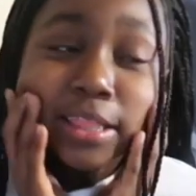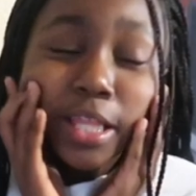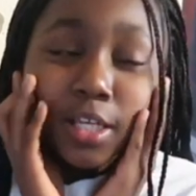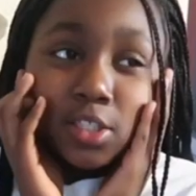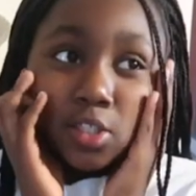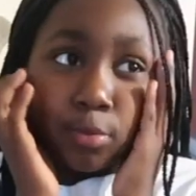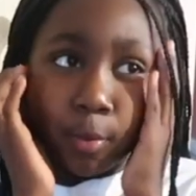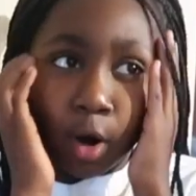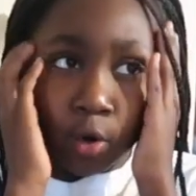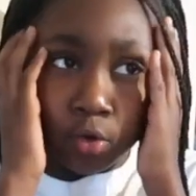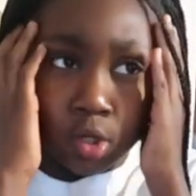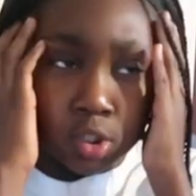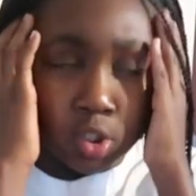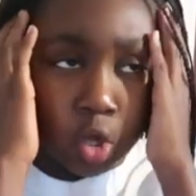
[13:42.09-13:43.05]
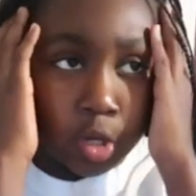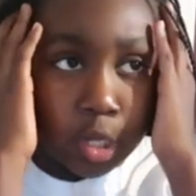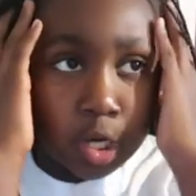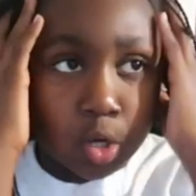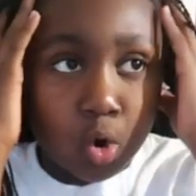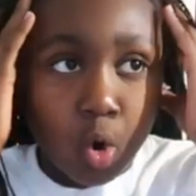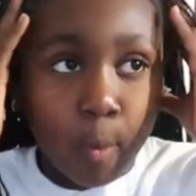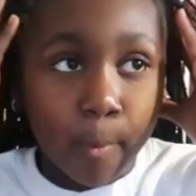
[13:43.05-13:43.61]
I think tomorrow we're gonna start
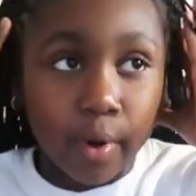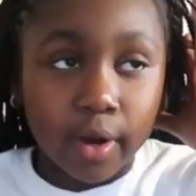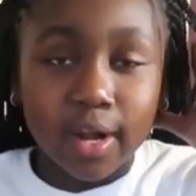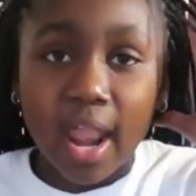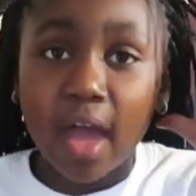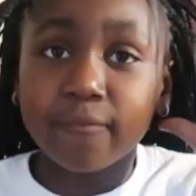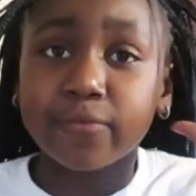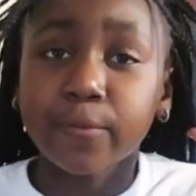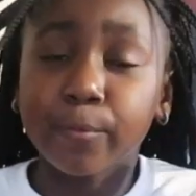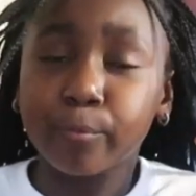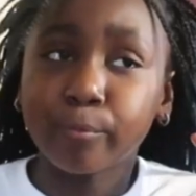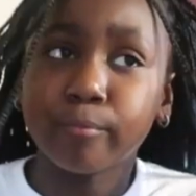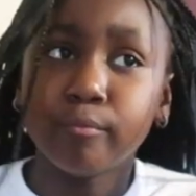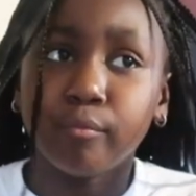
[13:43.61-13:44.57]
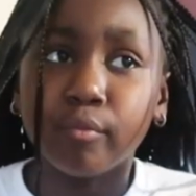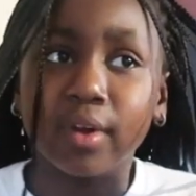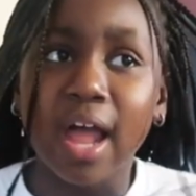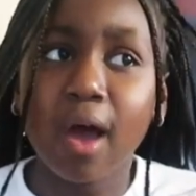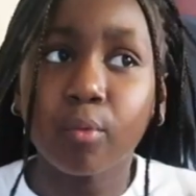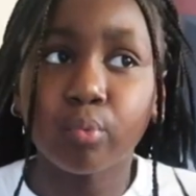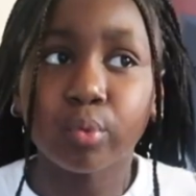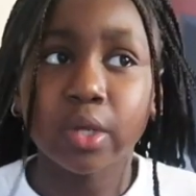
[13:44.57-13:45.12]
getting homework. Not
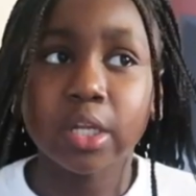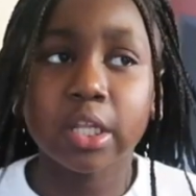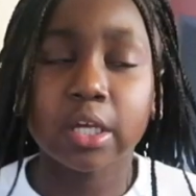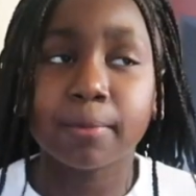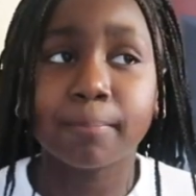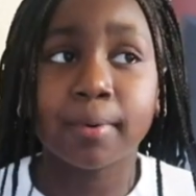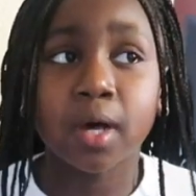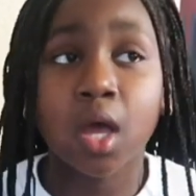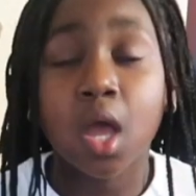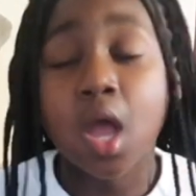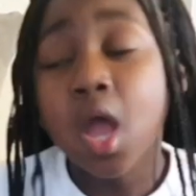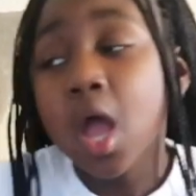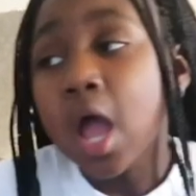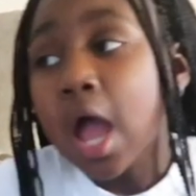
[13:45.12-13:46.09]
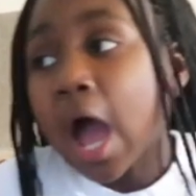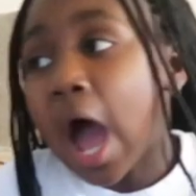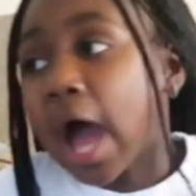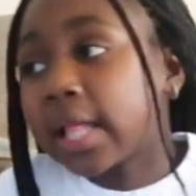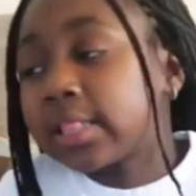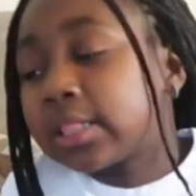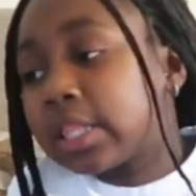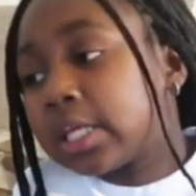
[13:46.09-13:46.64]
reading, but
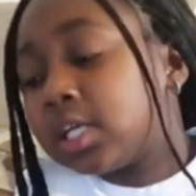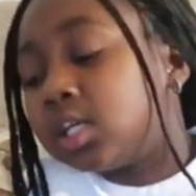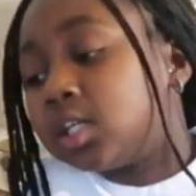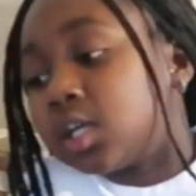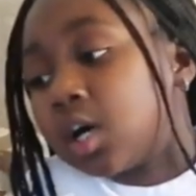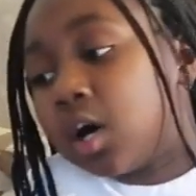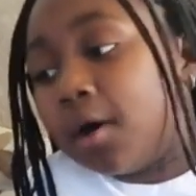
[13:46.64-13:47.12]
I think.